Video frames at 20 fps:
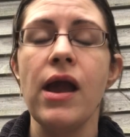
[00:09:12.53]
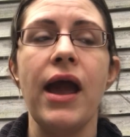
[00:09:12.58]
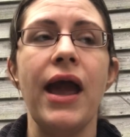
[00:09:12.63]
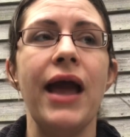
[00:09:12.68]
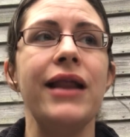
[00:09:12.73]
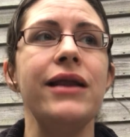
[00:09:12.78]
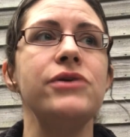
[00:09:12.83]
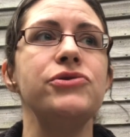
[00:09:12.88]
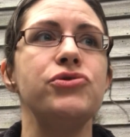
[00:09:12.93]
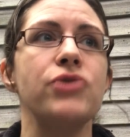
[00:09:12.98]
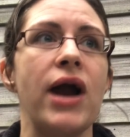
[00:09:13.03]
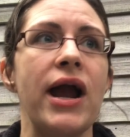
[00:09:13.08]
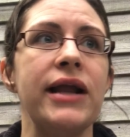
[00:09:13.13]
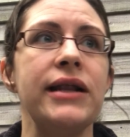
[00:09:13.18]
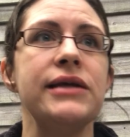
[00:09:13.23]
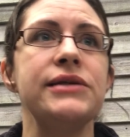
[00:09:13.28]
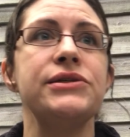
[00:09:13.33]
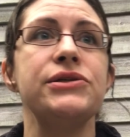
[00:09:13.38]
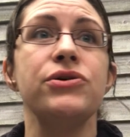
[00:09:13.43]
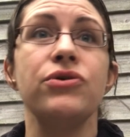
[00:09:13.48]
Any
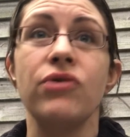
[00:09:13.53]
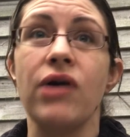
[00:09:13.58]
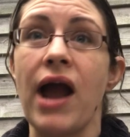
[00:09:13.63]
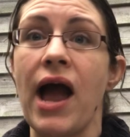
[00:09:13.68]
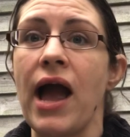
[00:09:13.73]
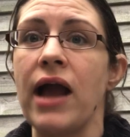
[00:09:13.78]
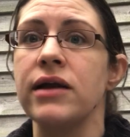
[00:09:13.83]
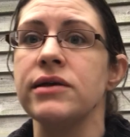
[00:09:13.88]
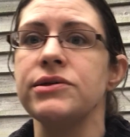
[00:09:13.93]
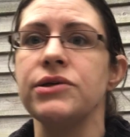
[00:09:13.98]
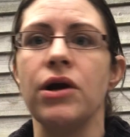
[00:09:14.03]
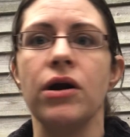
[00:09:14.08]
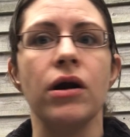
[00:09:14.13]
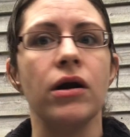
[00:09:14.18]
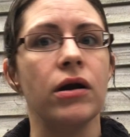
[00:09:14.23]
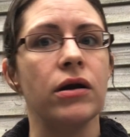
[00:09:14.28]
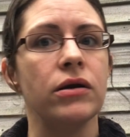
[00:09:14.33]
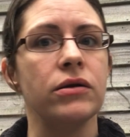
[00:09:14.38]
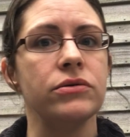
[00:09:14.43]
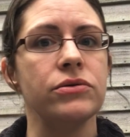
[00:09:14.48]
dryness and cracks
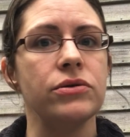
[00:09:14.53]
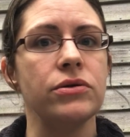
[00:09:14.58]
are